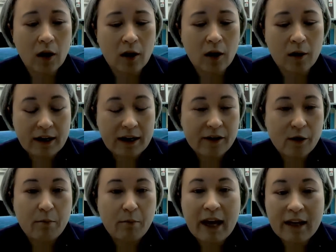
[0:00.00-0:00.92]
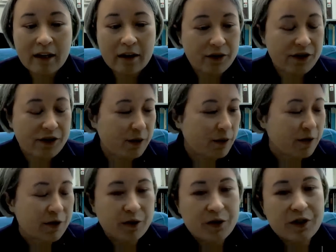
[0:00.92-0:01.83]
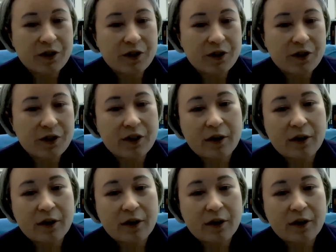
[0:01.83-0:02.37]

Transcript: And so many of his students are still active in the